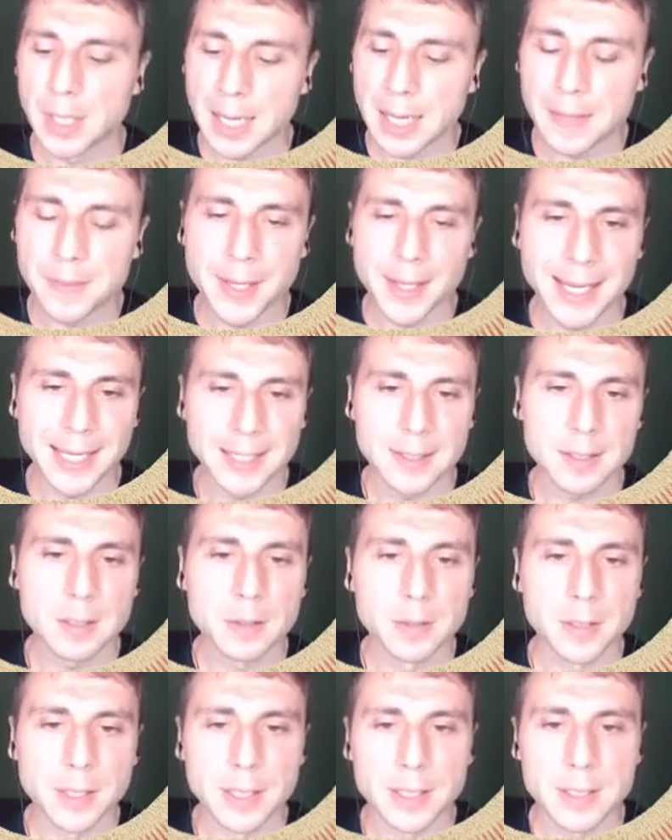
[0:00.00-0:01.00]
And the
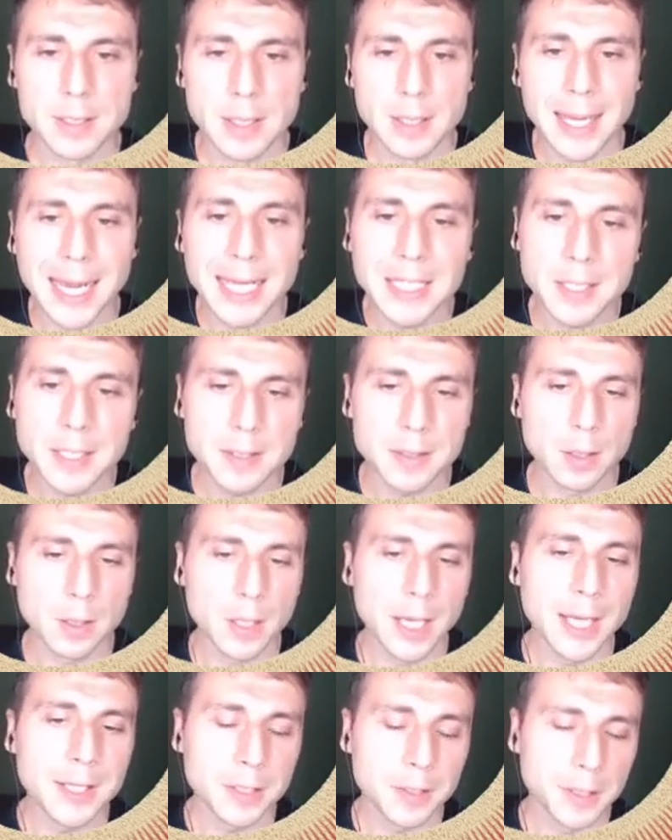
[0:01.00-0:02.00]
answer is any
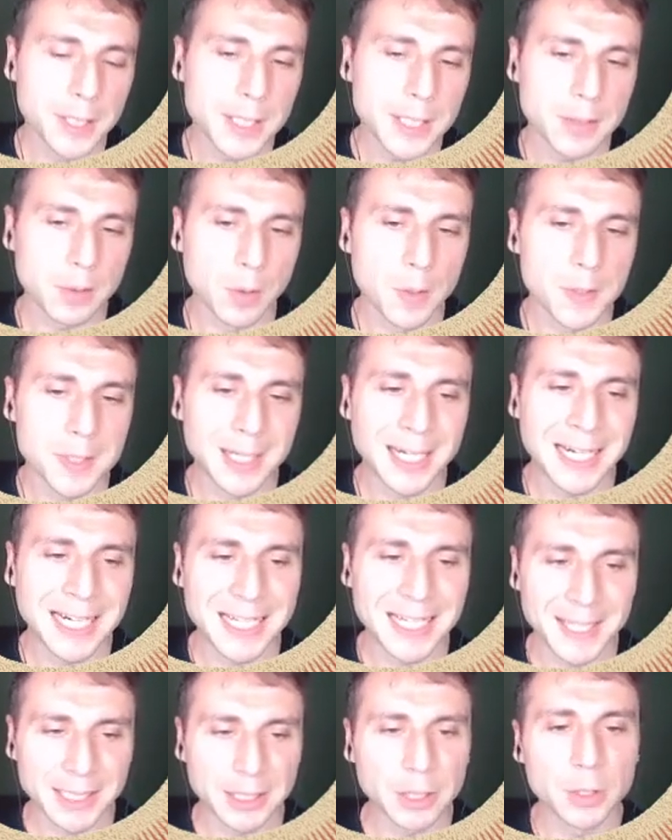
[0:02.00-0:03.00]
resource
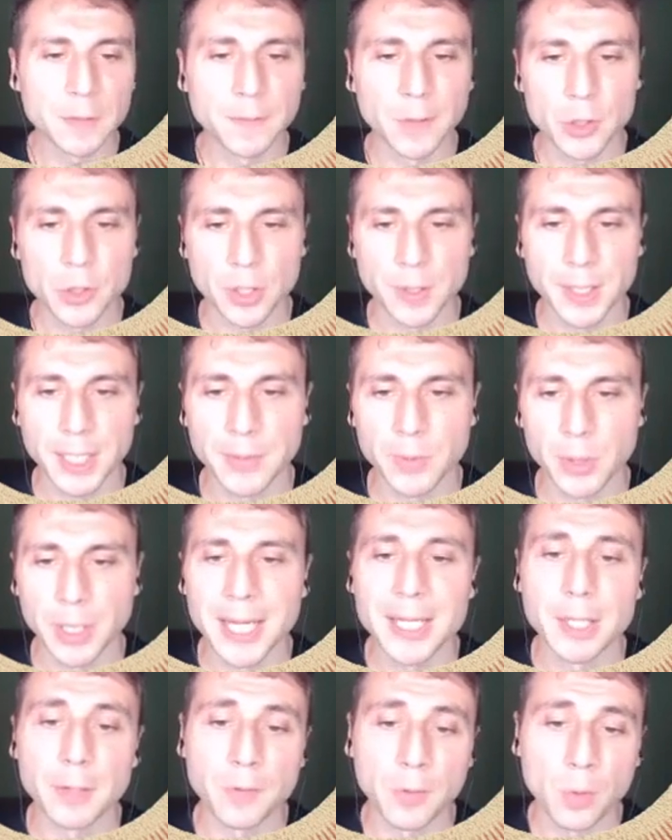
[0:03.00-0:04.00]
connected to virtual network,
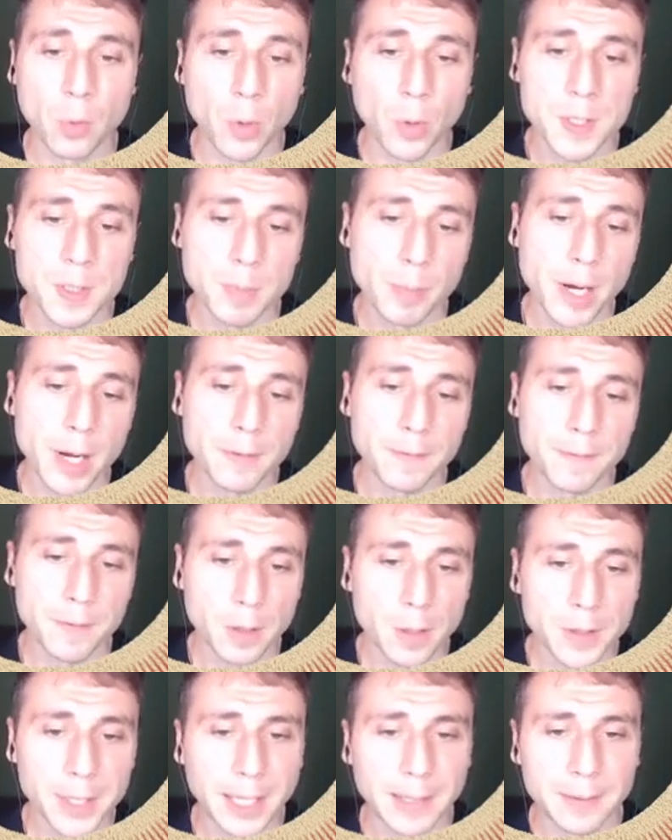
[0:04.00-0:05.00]
and of course my
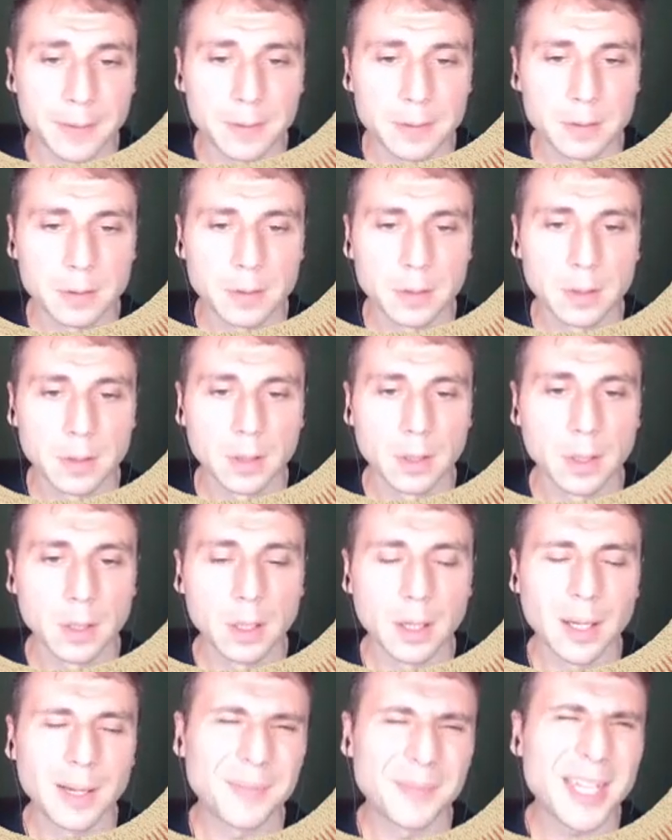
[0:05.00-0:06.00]
front end.
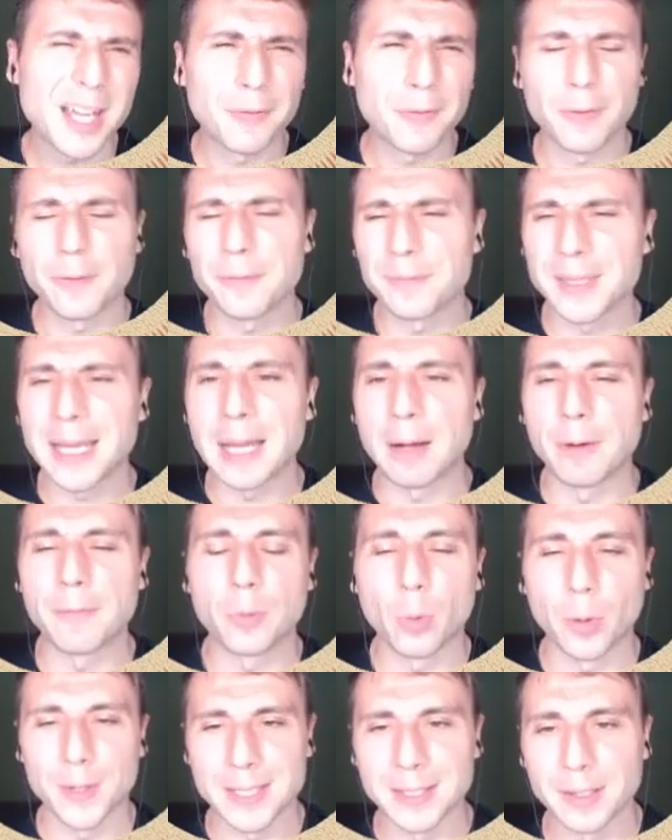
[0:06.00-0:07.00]
Of
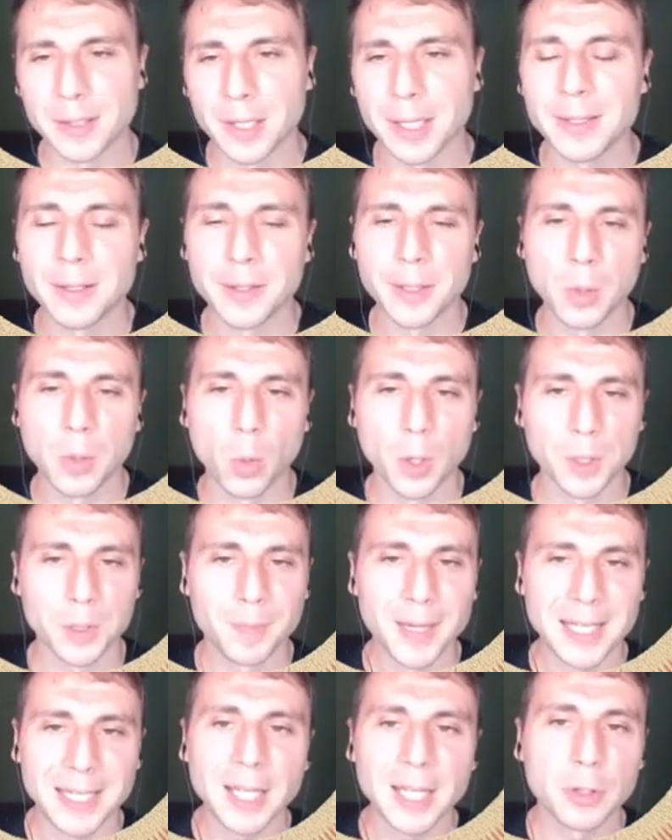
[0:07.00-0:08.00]
course, in the real world,
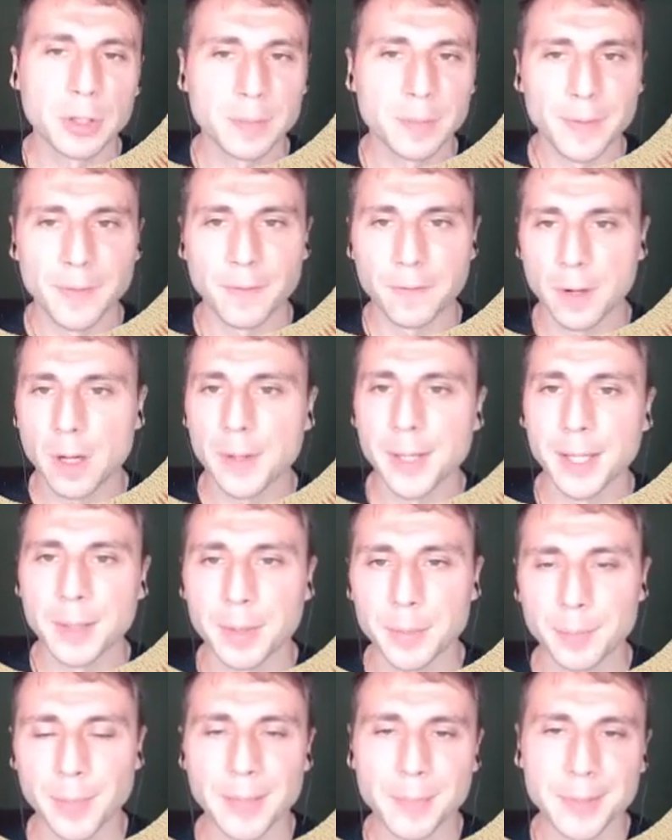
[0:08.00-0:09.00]
may not only be front end,
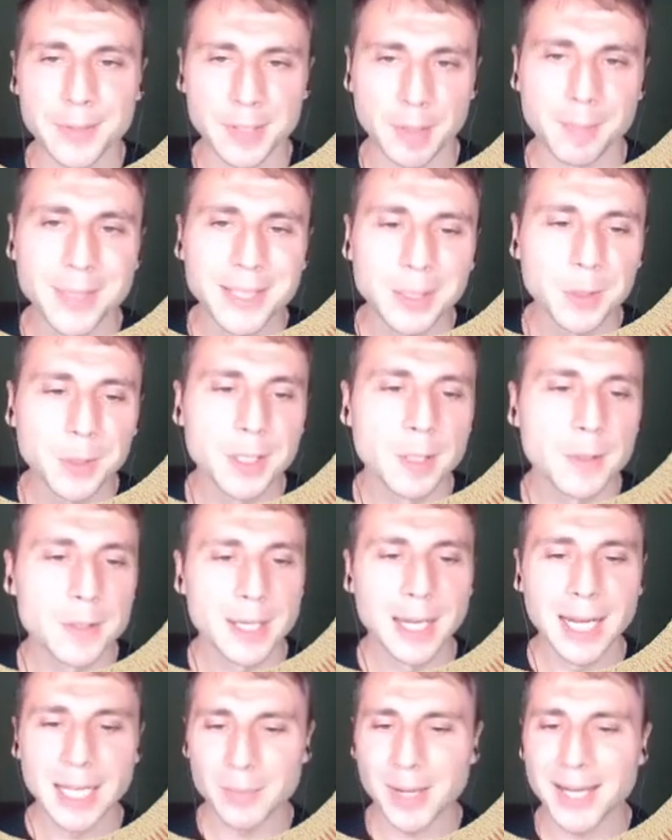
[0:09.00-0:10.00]
but maybe some middle tiers.
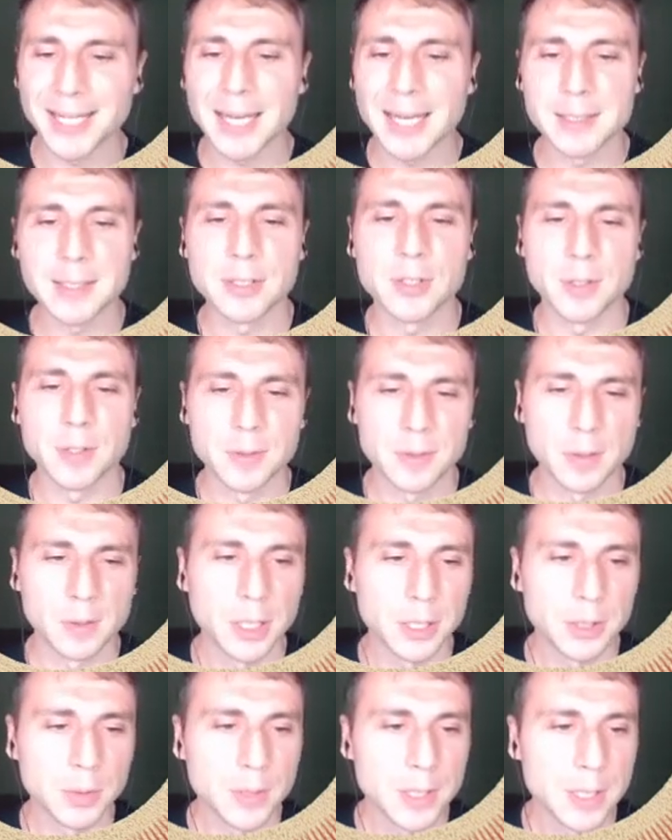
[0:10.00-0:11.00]
In my case, it's
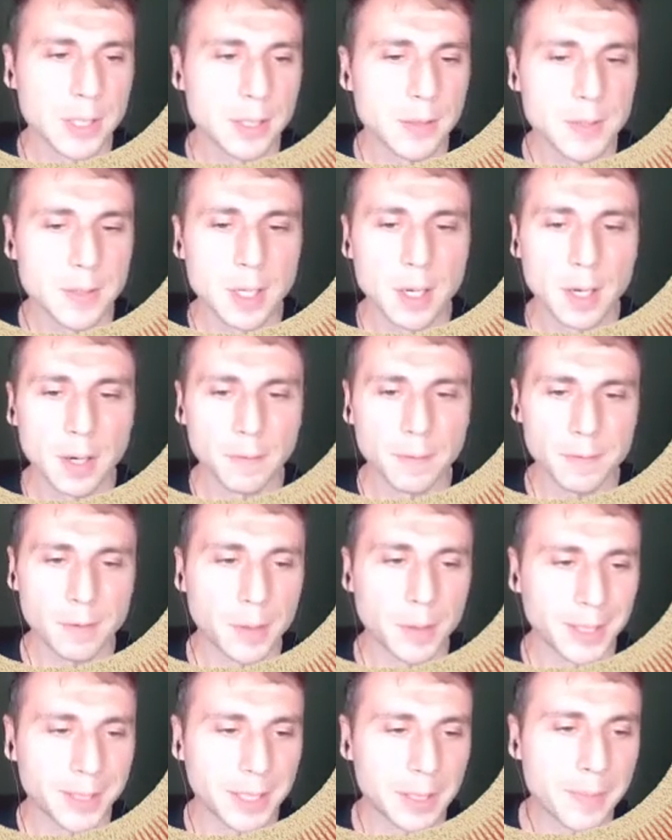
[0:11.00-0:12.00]
only 2 tiers,
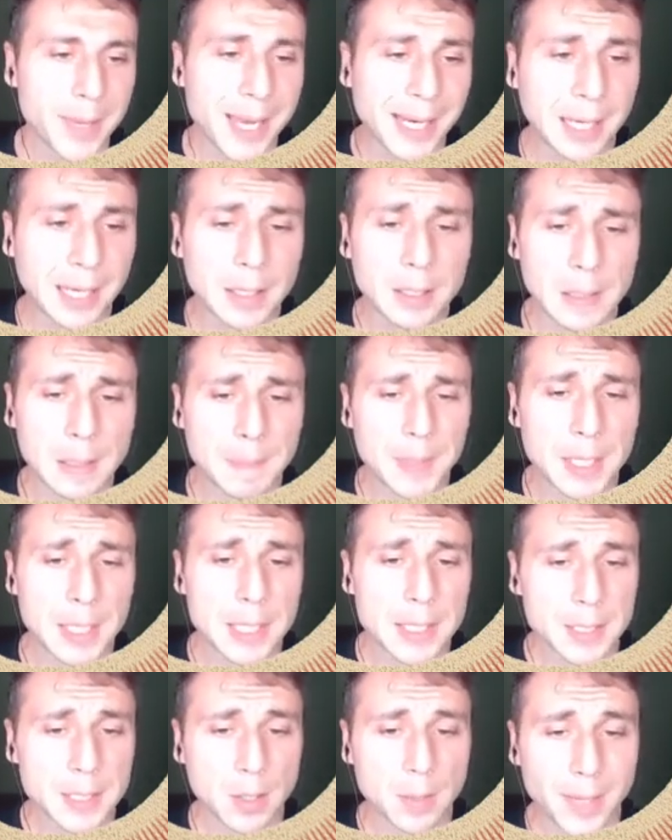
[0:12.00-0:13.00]
front end and back end.
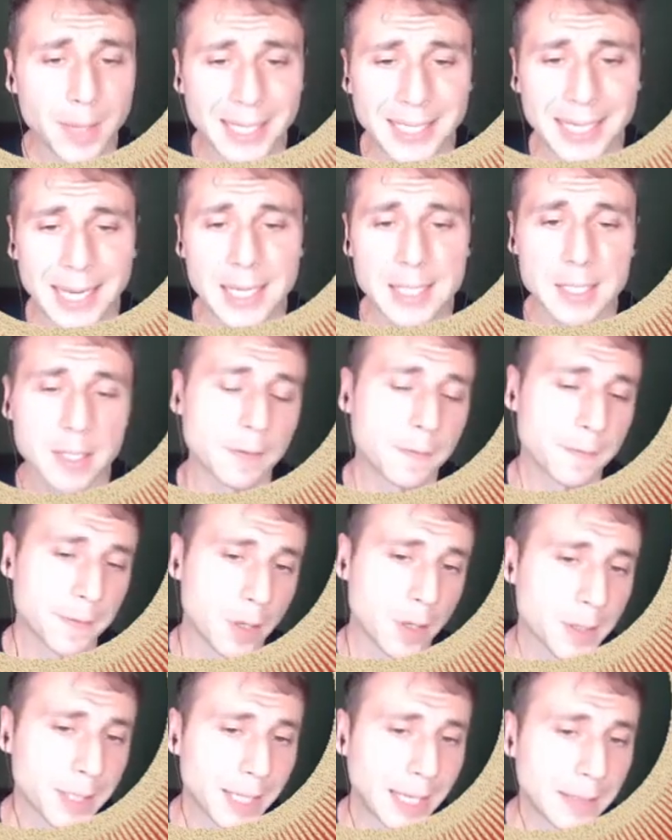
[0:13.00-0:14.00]
So in my case,
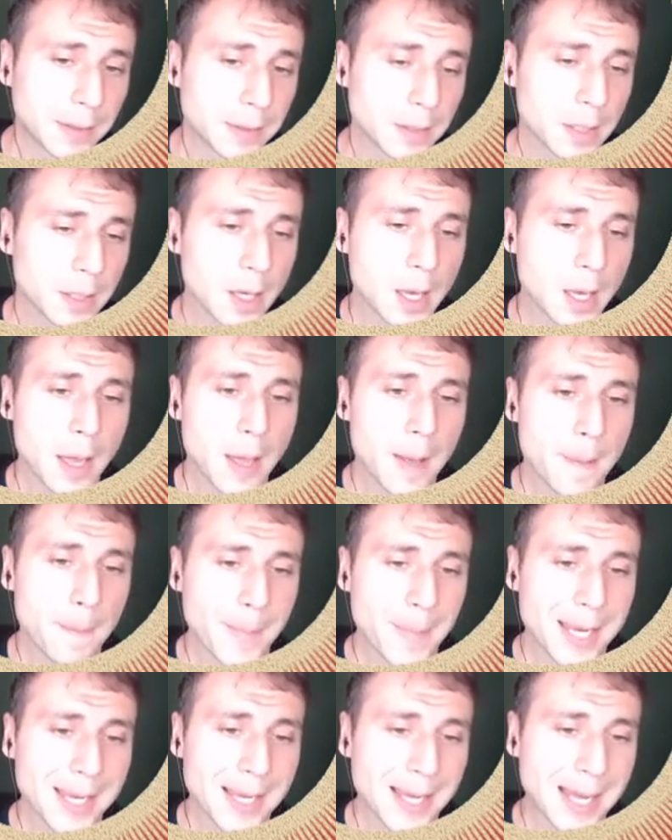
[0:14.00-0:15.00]
front end
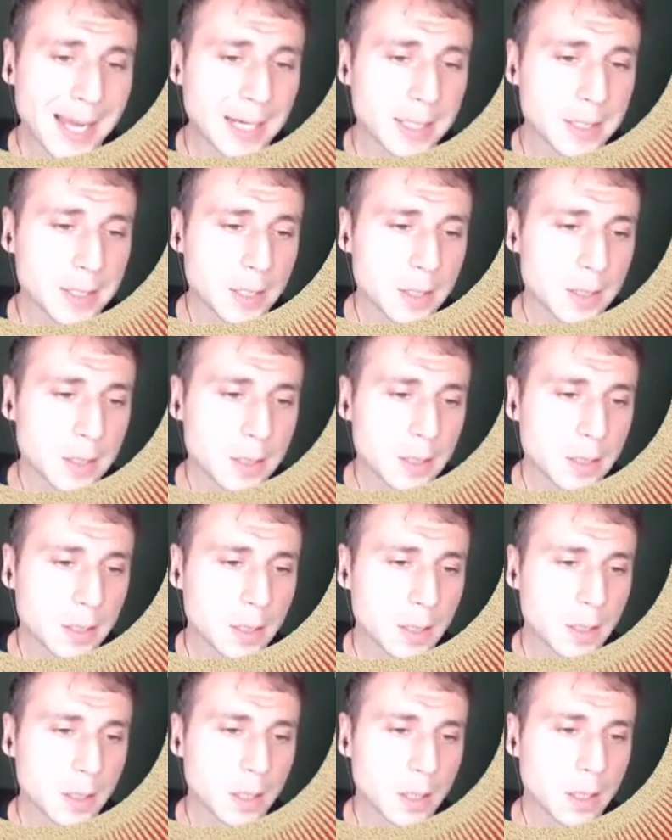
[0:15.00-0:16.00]
may access
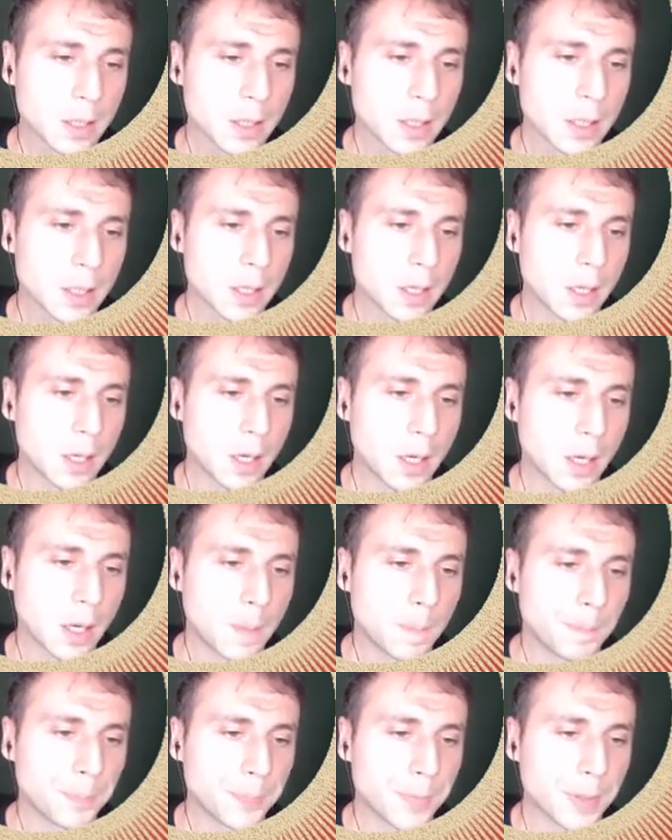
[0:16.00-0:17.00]

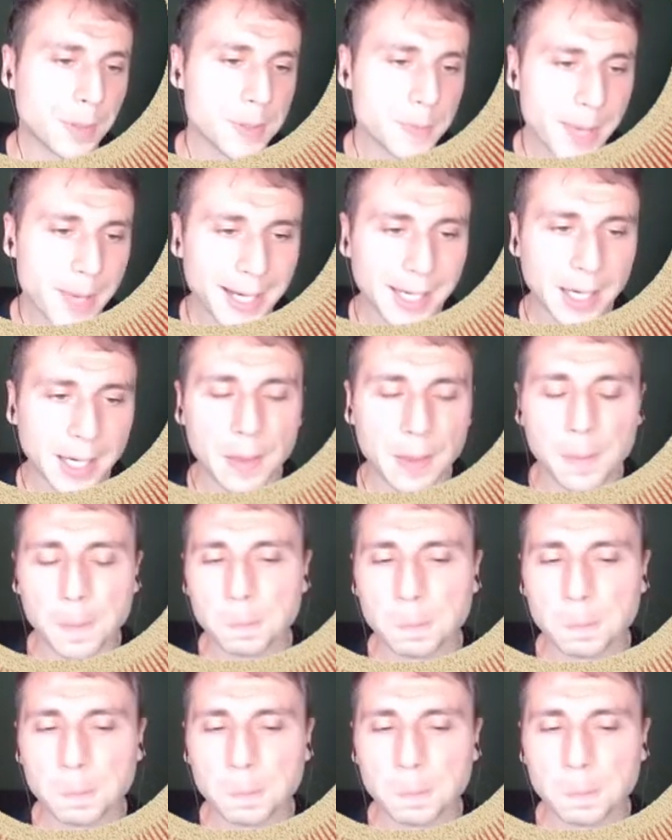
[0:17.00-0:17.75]
this backend.